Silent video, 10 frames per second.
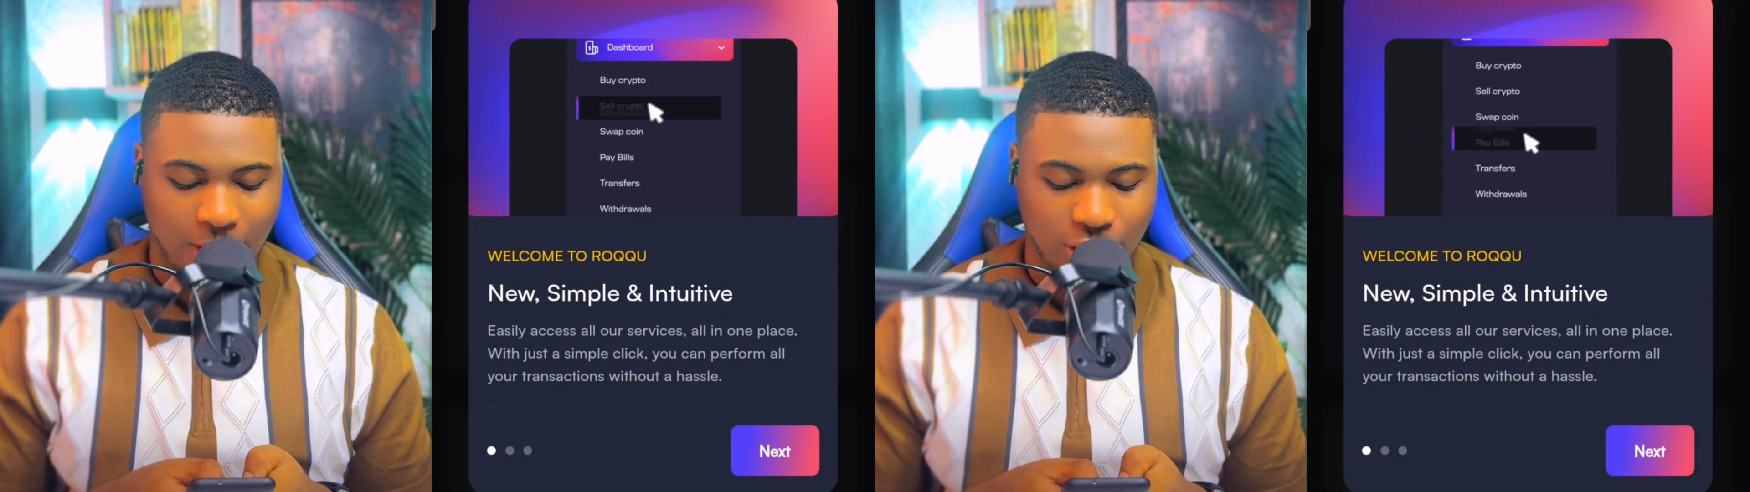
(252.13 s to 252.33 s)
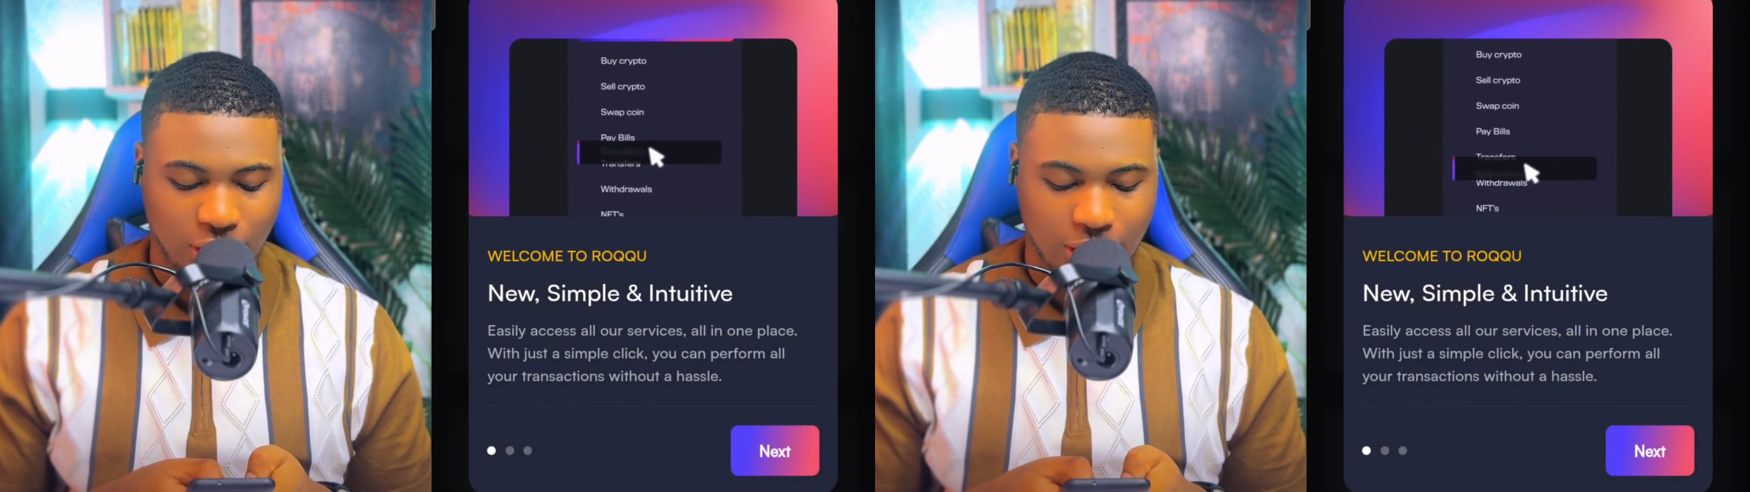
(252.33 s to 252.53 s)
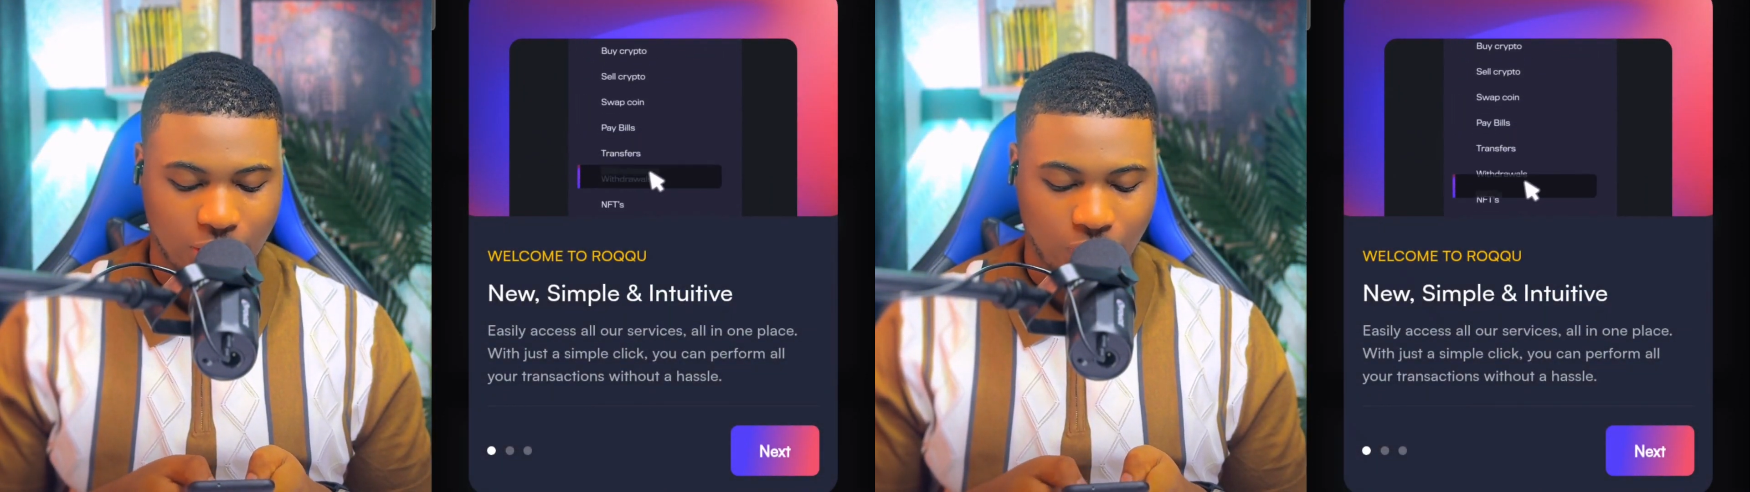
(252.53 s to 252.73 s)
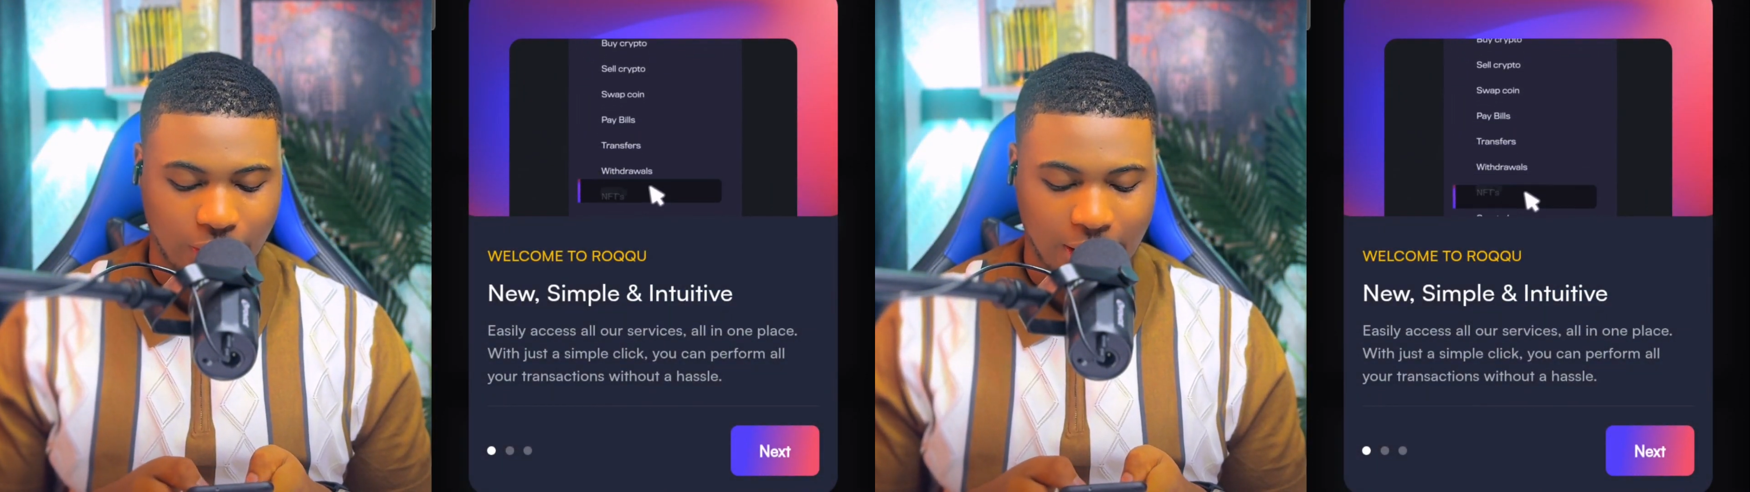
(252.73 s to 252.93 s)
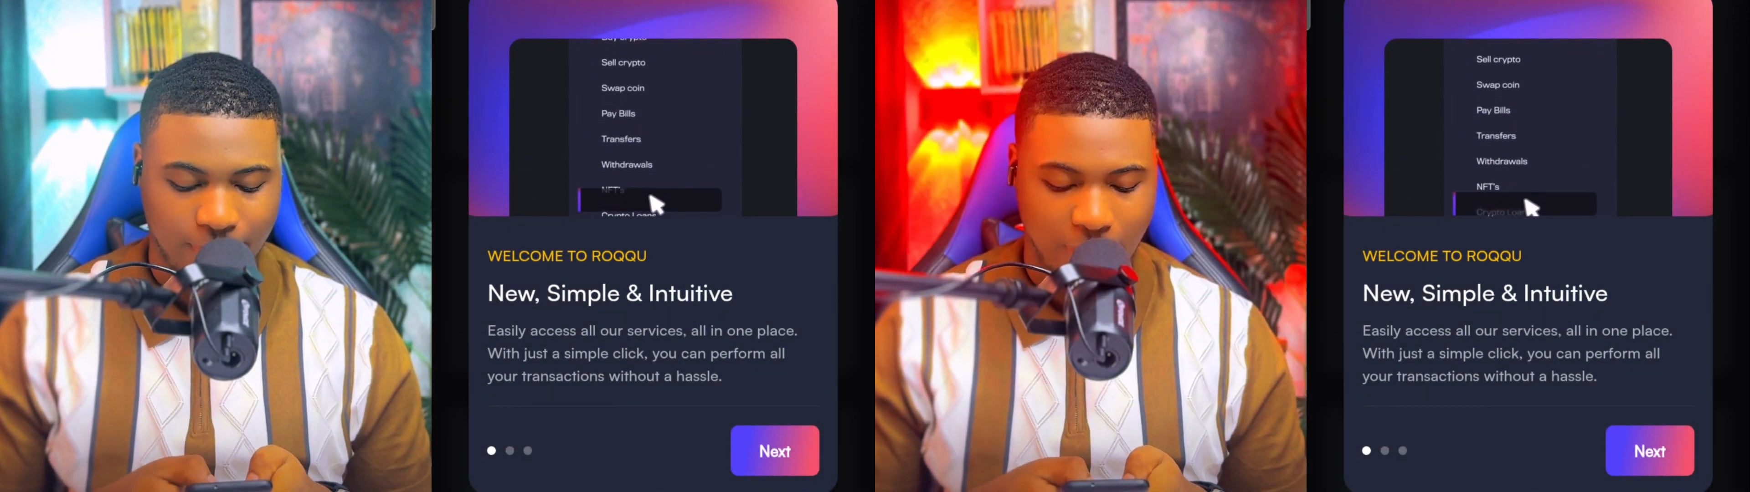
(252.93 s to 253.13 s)
actually
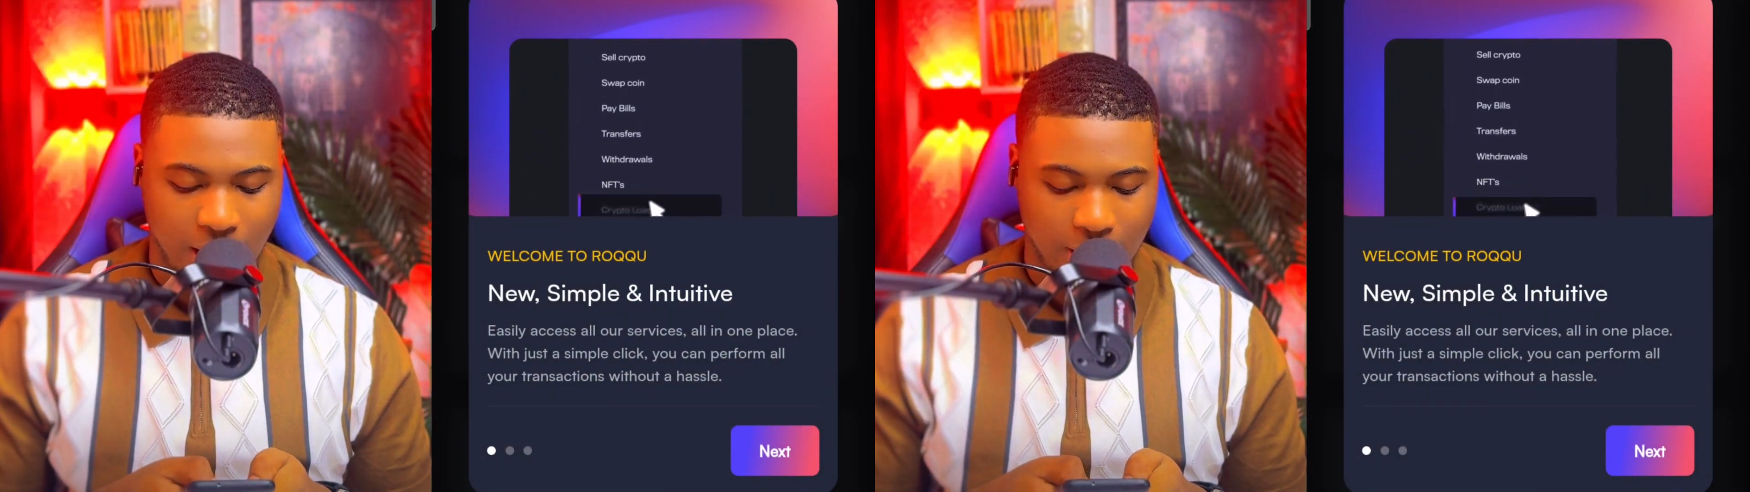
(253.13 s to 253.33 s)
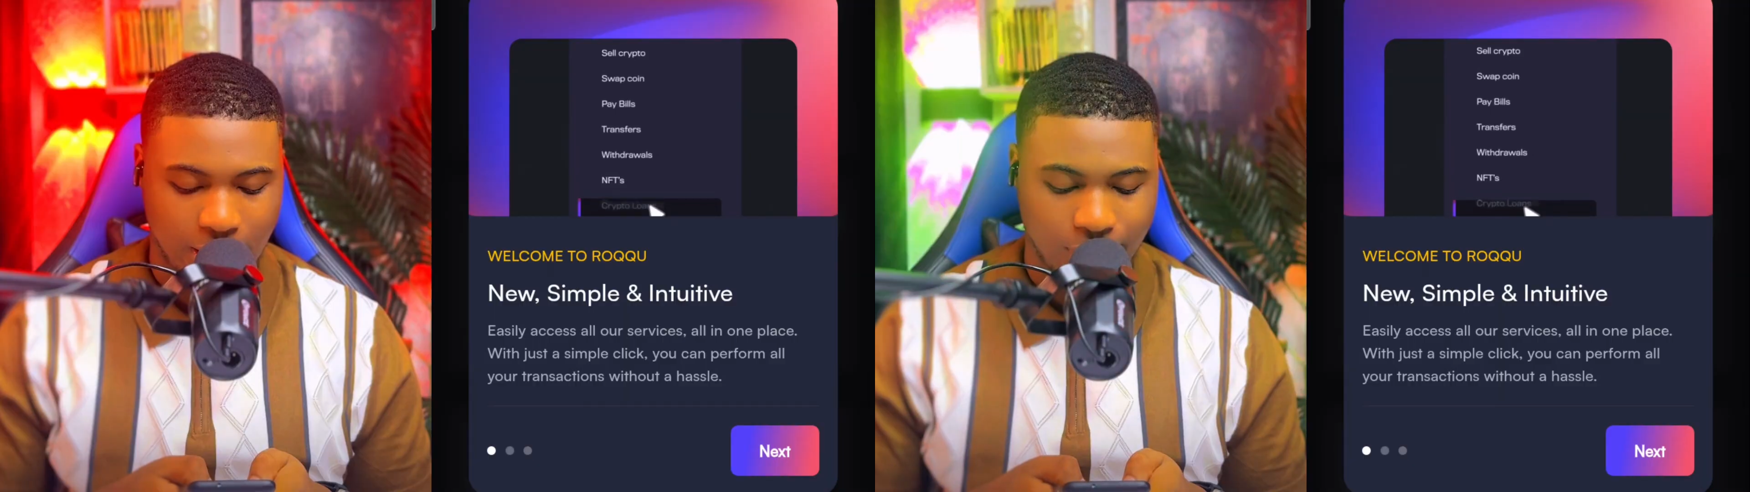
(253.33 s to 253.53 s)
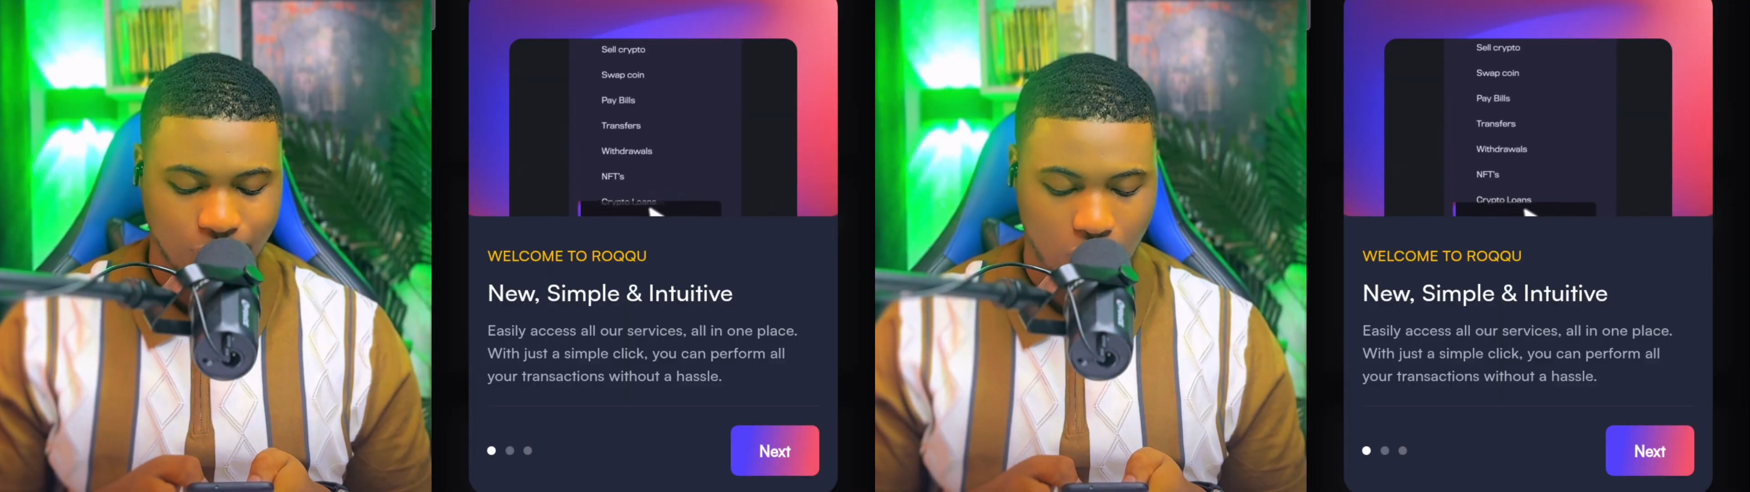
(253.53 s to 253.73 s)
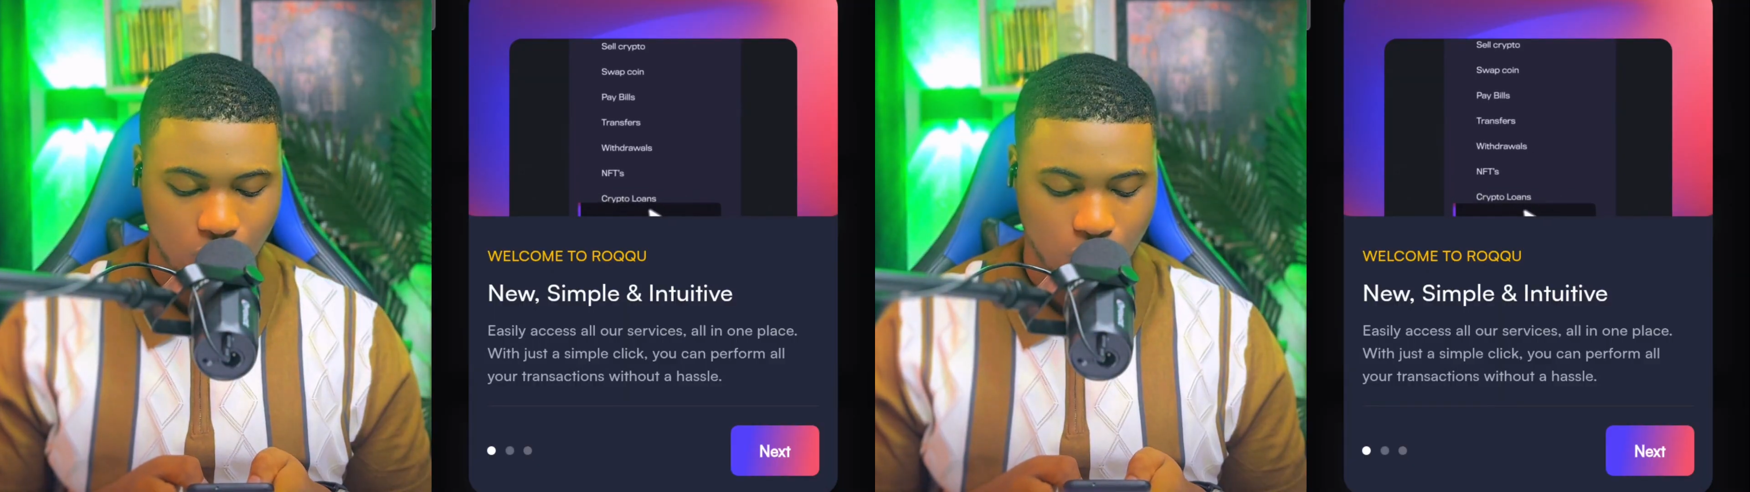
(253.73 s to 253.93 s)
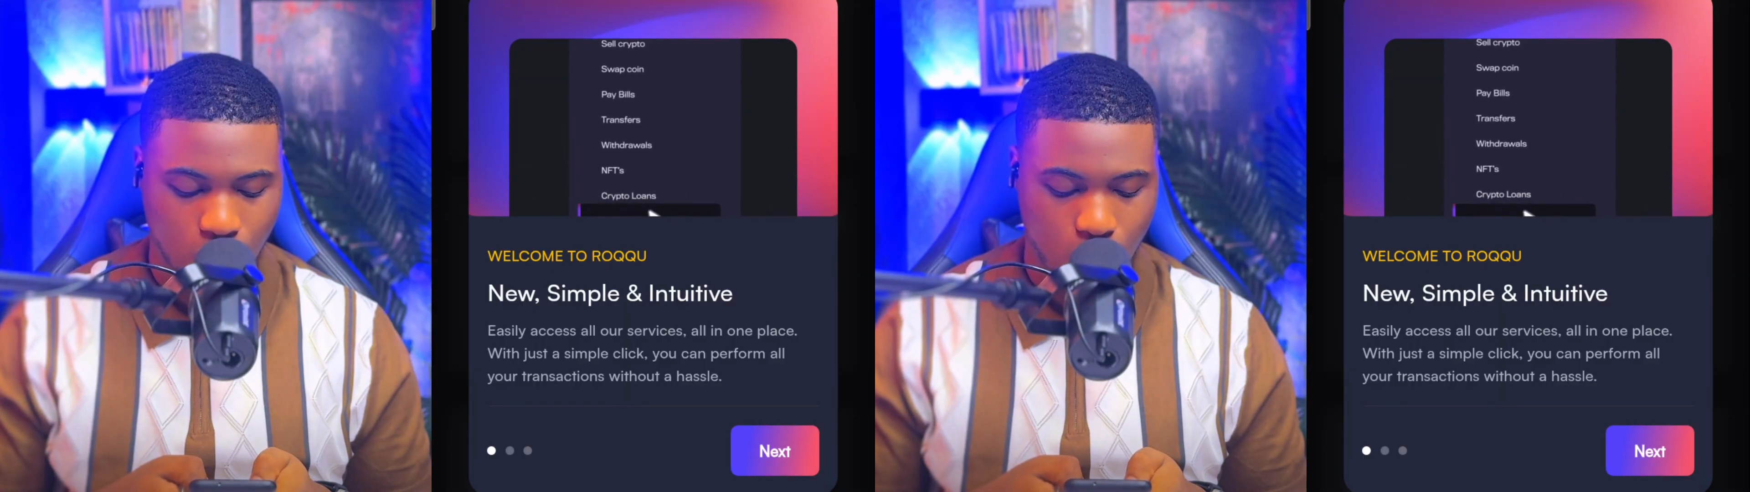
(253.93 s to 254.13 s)
created my account
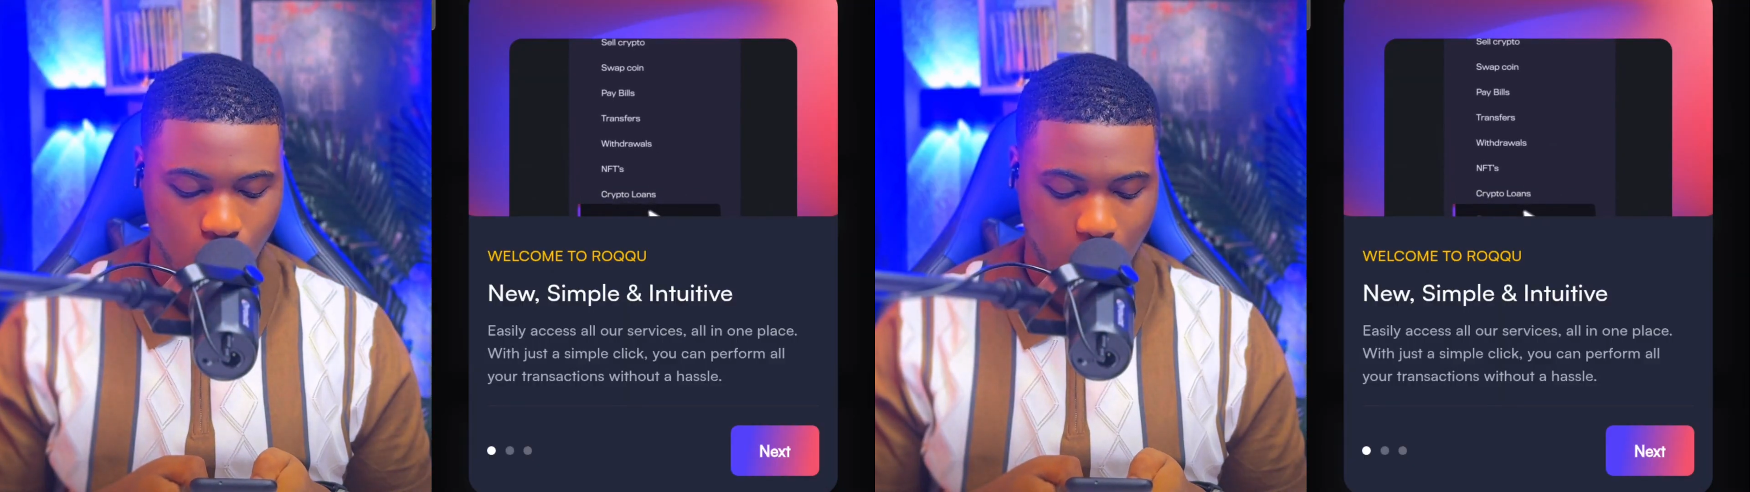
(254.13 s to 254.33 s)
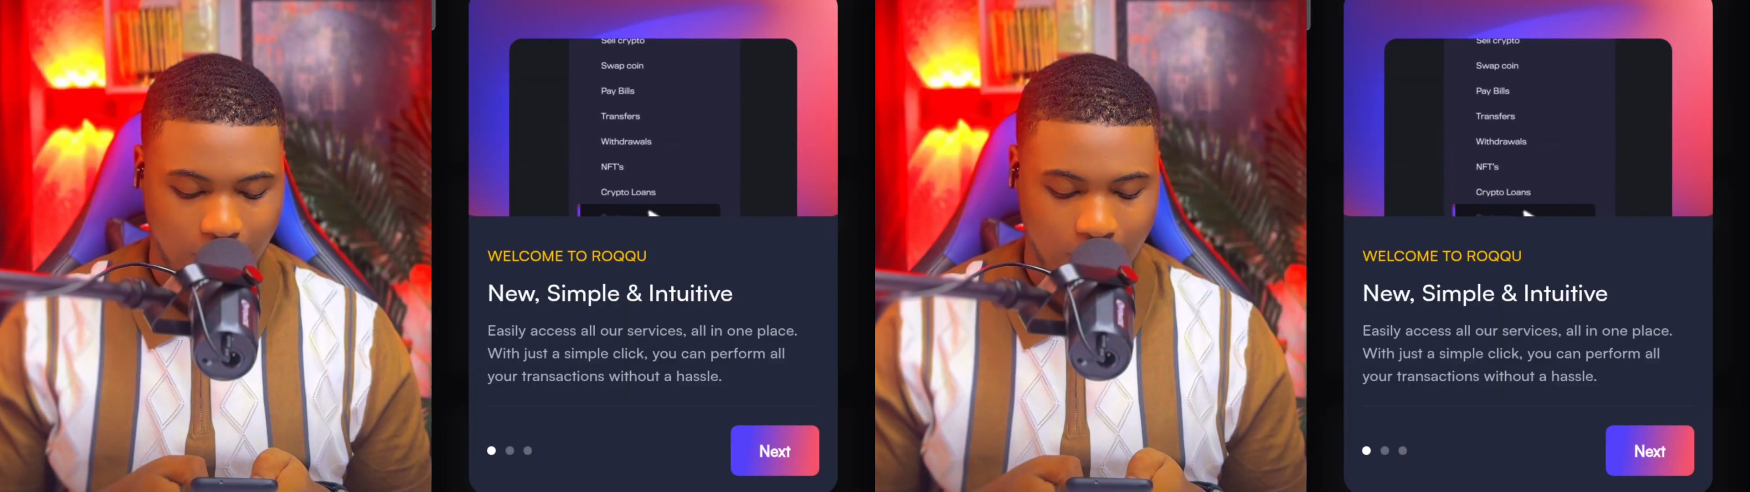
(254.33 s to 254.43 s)
on Roku,